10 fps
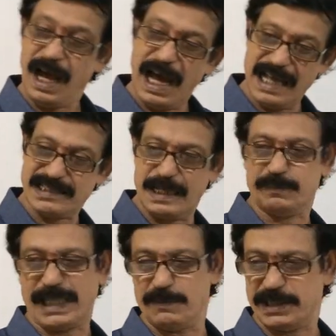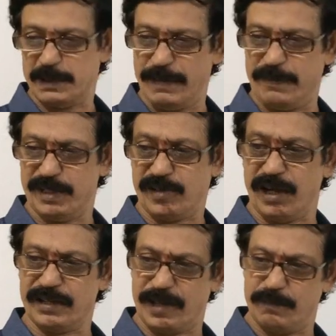Or sometimes it may be
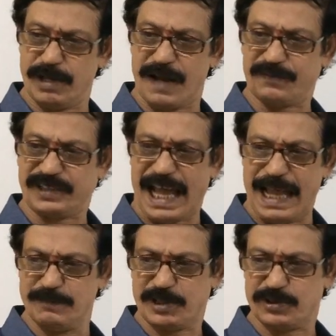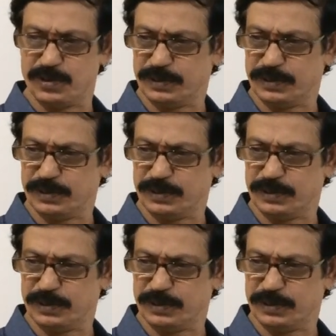called number of times,